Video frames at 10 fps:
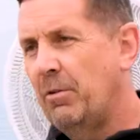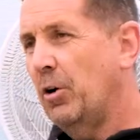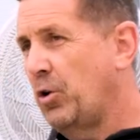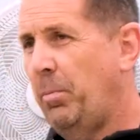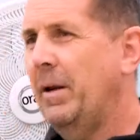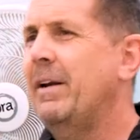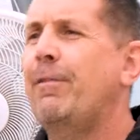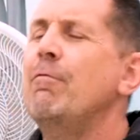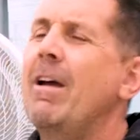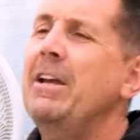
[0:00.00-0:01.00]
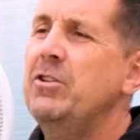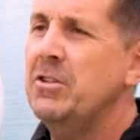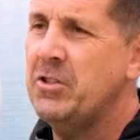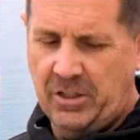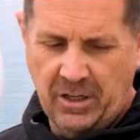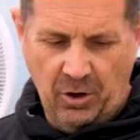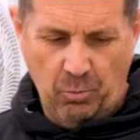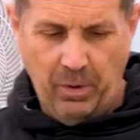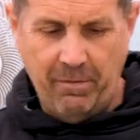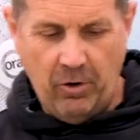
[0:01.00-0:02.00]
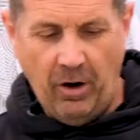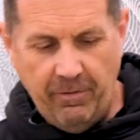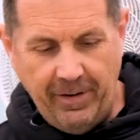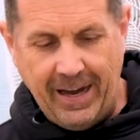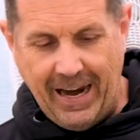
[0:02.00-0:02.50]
We've got a couple of different ranges. We've got the